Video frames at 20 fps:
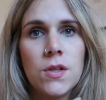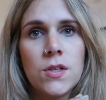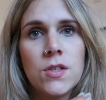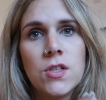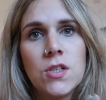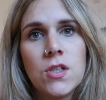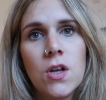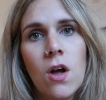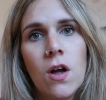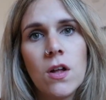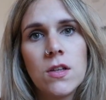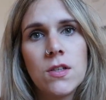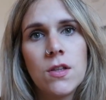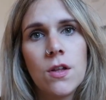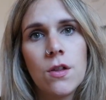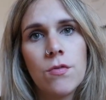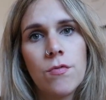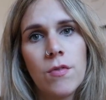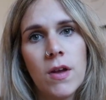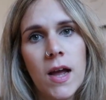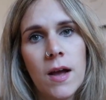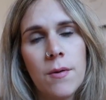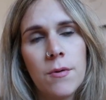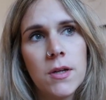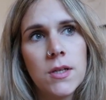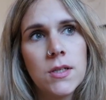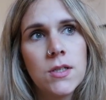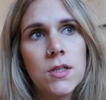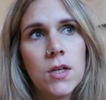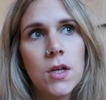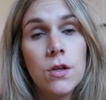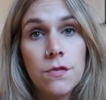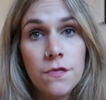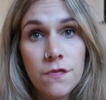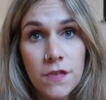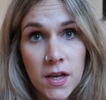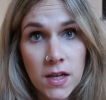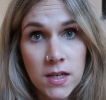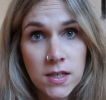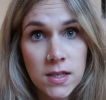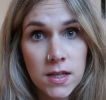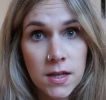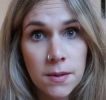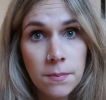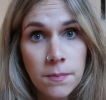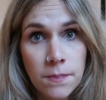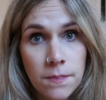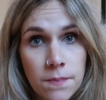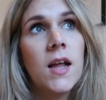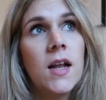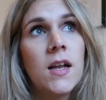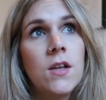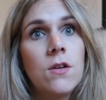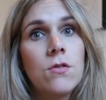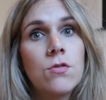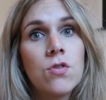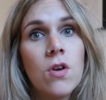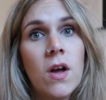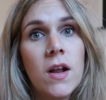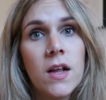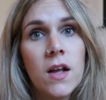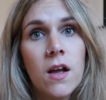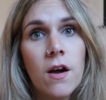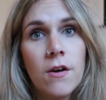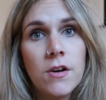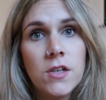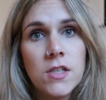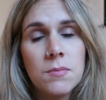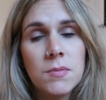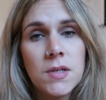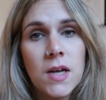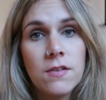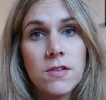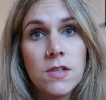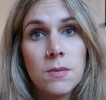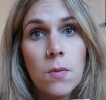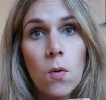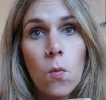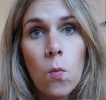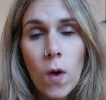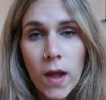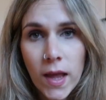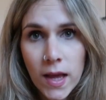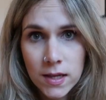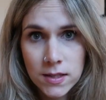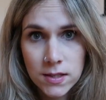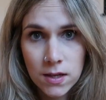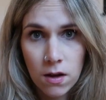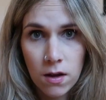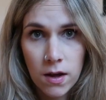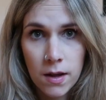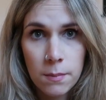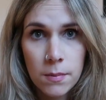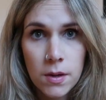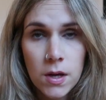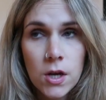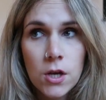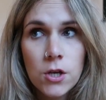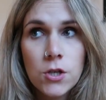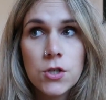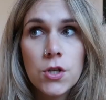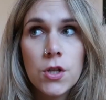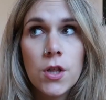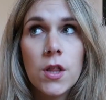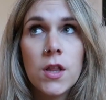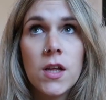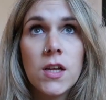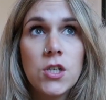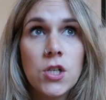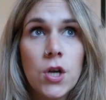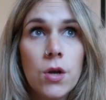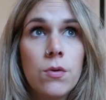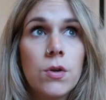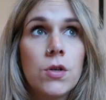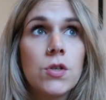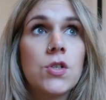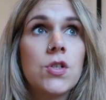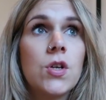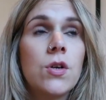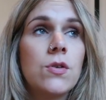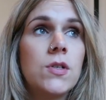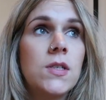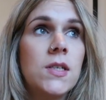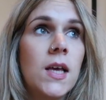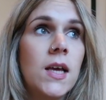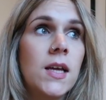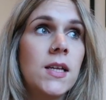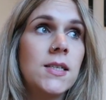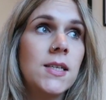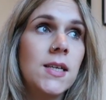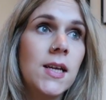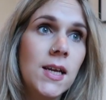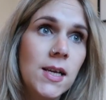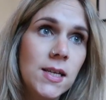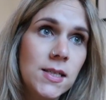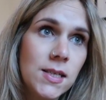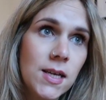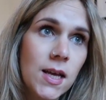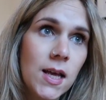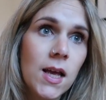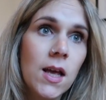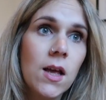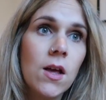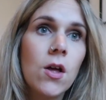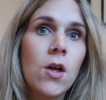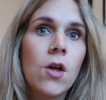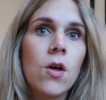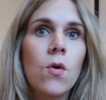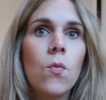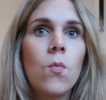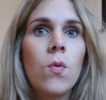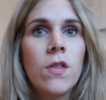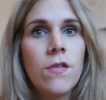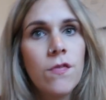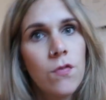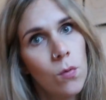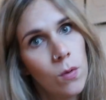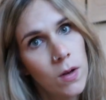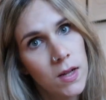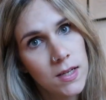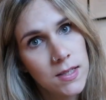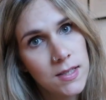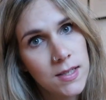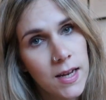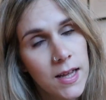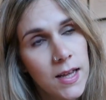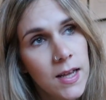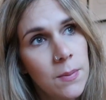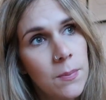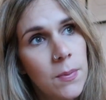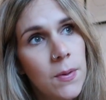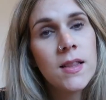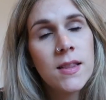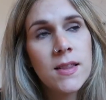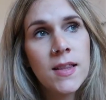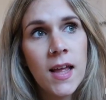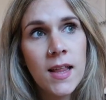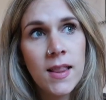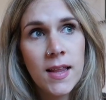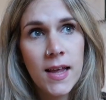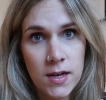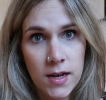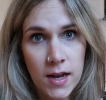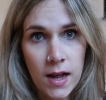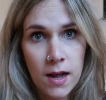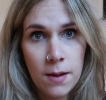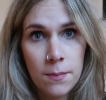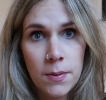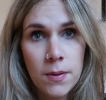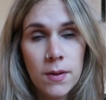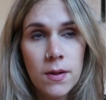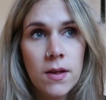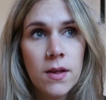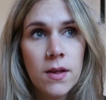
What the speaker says: at the start of the 3 hours, you feed them. Then you try and encourage them to have some awake time so that they don't associate eating with falling asleep. Then they nap